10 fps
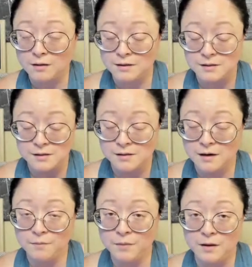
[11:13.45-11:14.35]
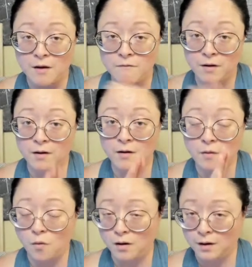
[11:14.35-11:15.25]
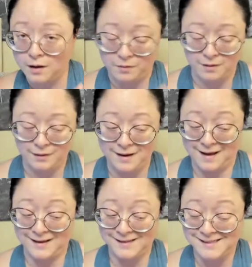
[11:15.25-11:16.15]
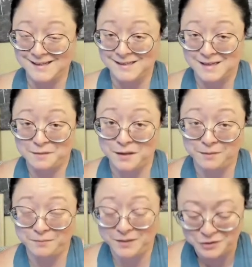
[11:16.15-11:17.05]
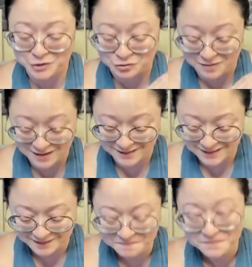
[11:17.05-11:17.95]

this is going to be a very wonky podcast because I'm going to be drunk.